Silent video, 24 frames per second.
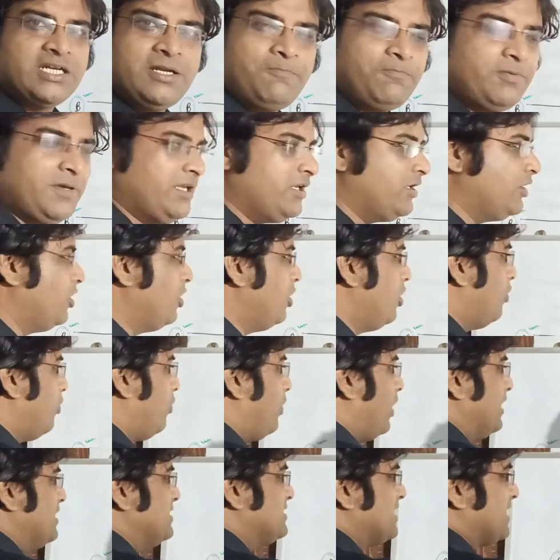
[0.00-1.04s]
pins.
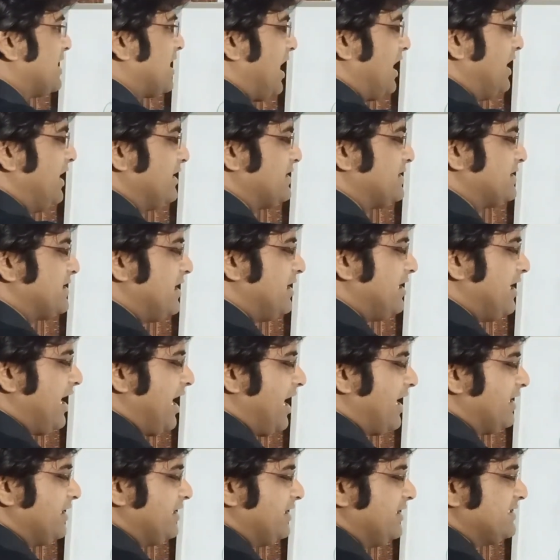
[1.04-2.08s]
One is the collector,
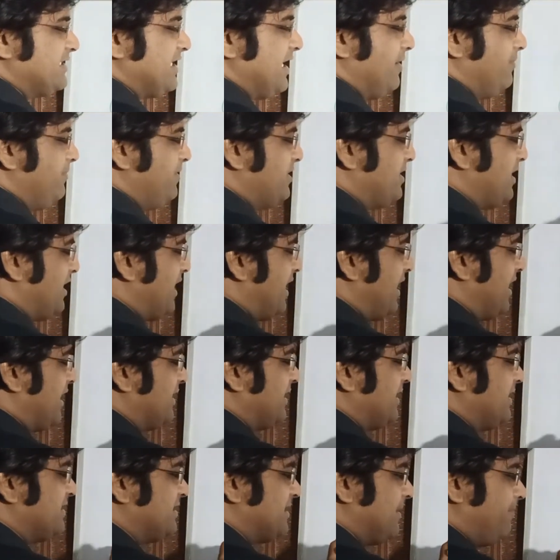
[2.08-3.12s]
another is the emitter,
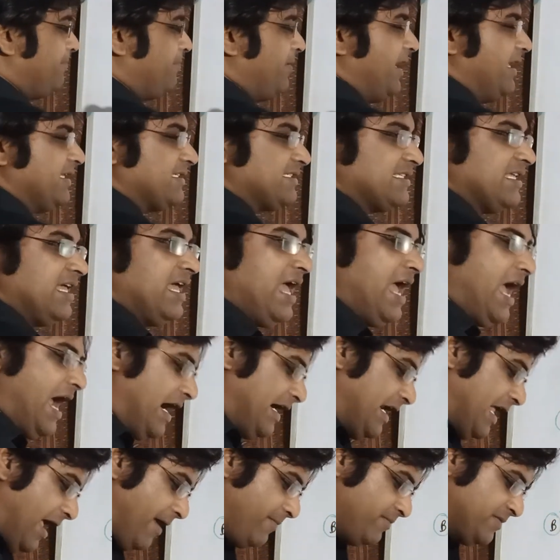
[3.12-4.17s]
another is the base.
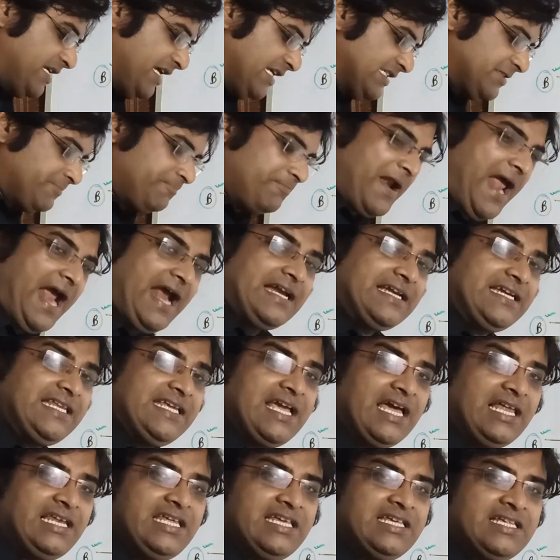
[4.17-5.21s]
And I am just
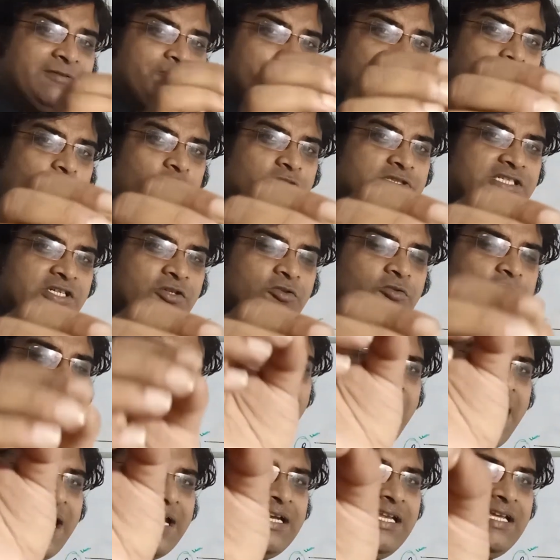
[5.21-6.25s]
practically
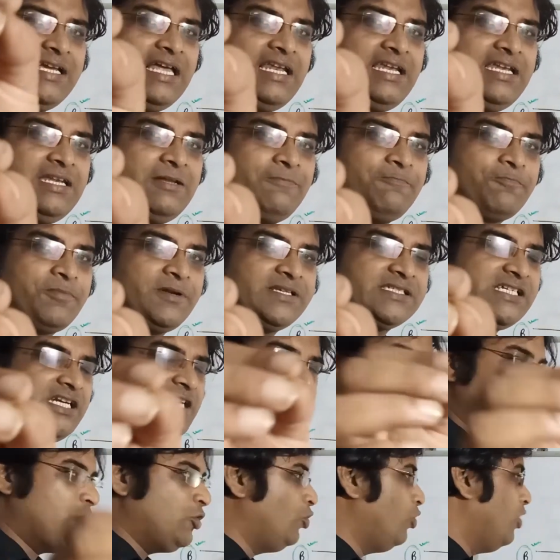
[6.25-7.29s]

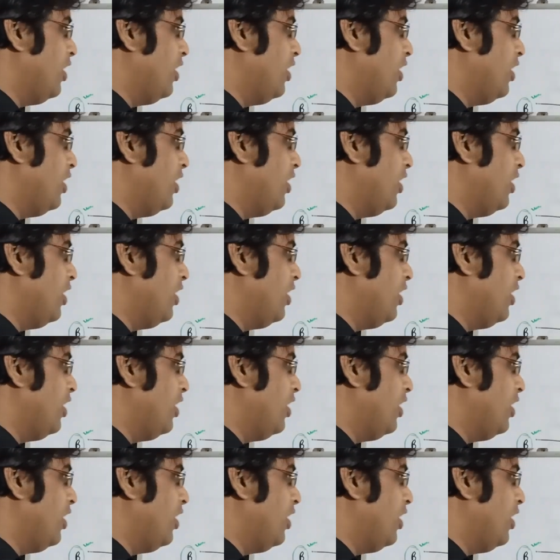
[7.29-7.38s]
represent you